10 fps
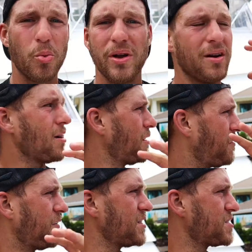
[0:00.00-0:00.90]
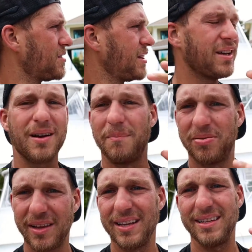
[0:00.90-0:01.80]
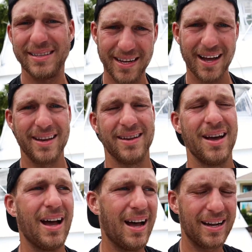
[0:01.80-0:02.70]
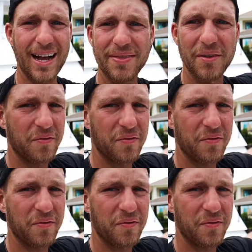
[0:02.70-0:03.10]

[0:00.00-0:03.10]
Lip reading: we are officially completely done. Got the